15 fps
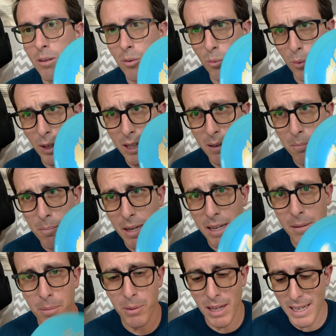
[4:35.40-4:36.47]
when the
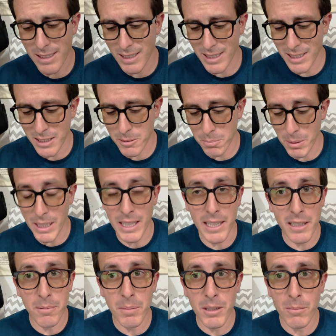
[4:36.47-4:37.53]
Meta plastic is beat
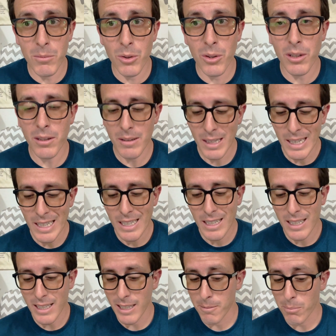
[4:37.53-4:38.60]
in a bit more,
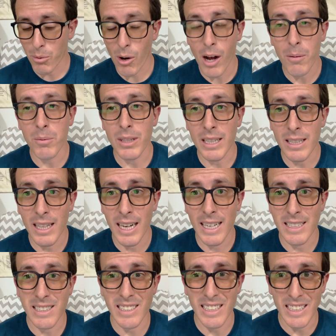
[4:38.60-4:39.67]
it probably
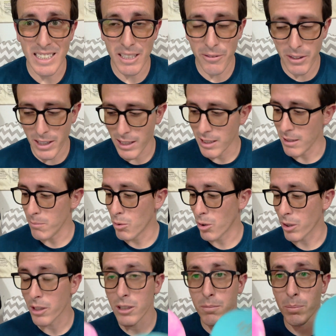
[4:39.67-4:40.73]
glides significantly more,
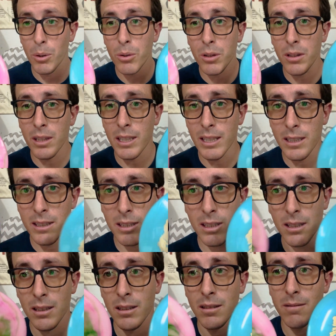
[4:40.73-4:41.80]
because both of these
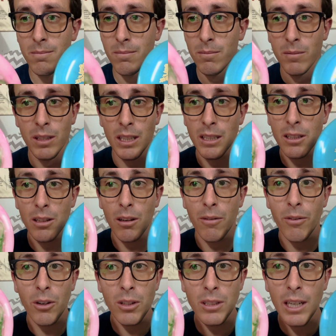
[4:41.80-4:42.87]
are their
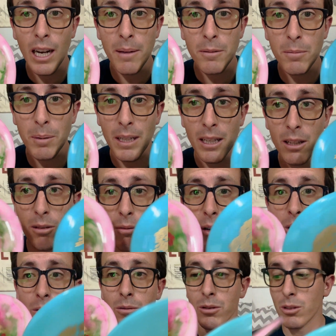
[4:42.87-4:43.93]
first times being
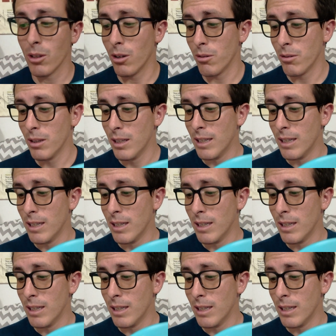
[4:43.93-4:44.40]
thrown. So